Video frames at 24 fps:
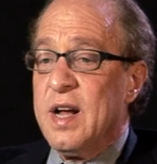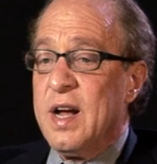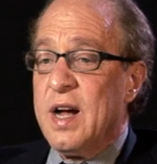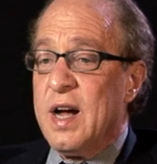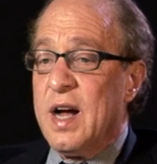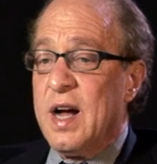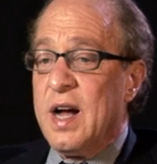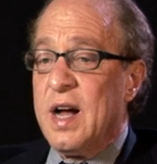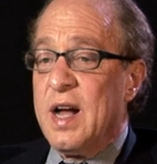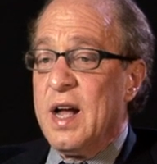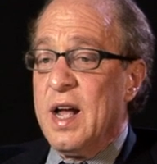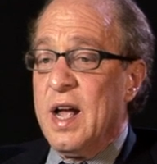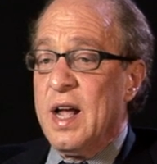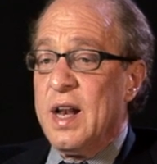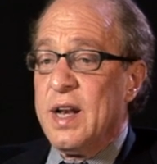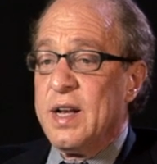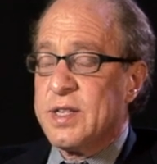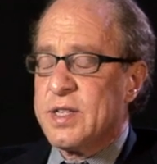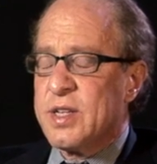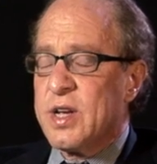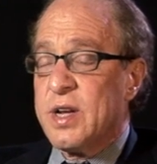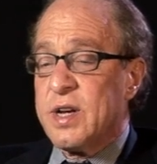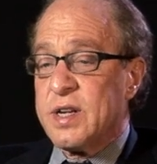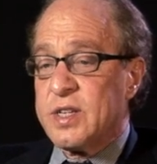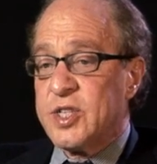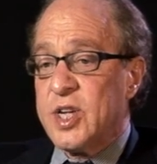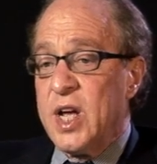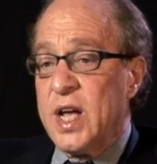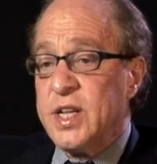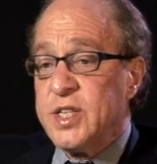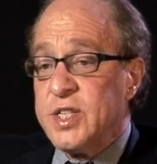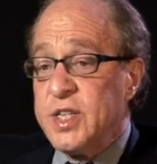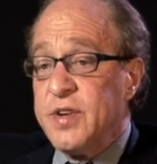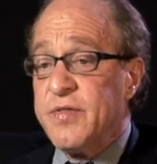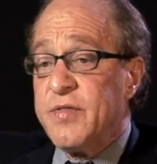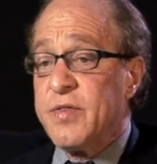Uh, and it's going to
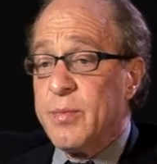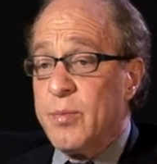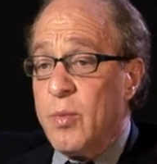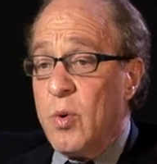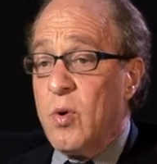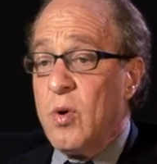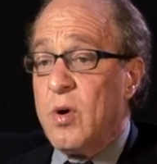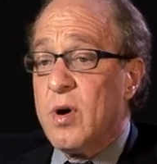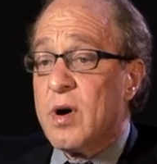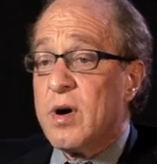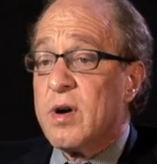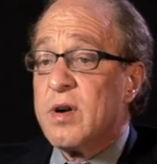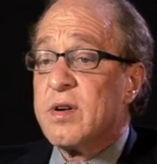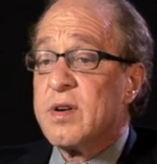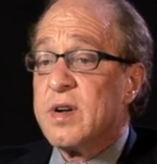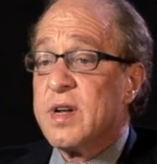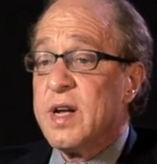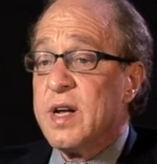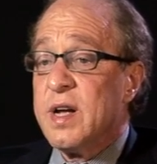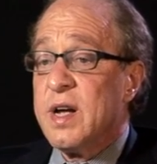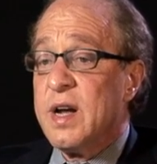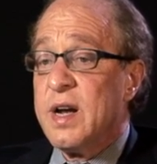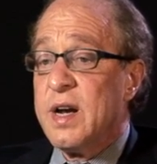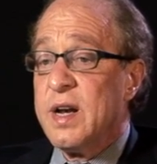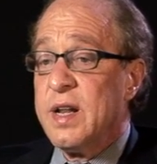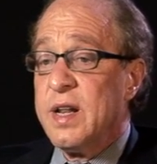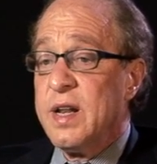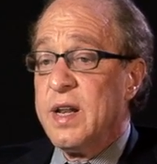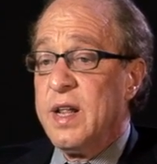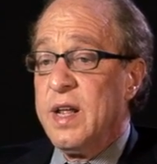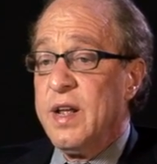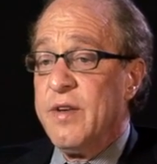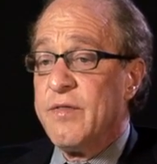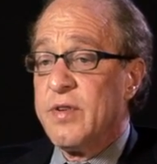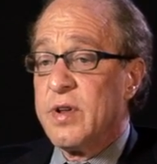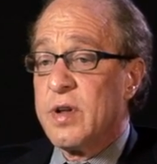change even more at an
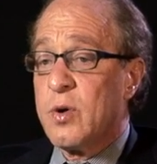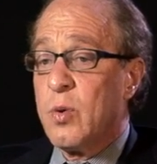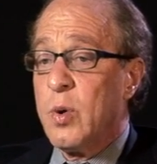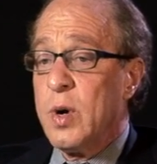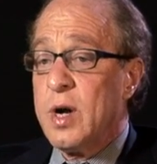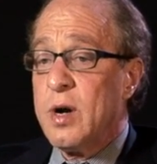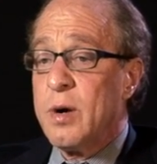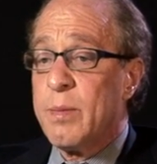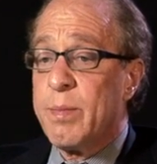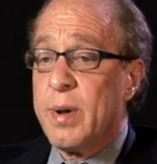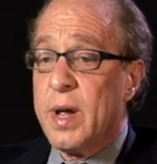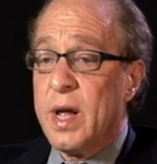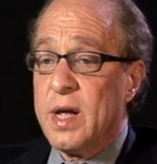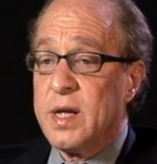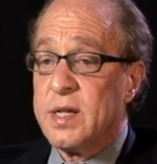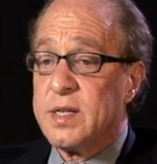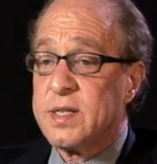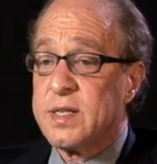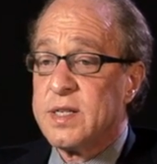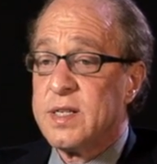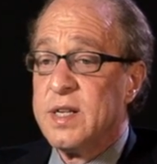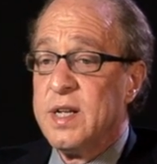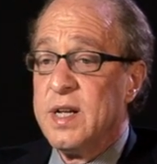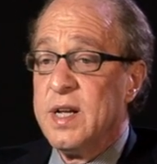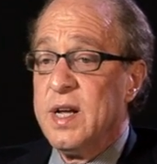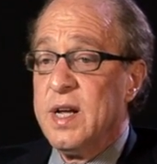even quicker pace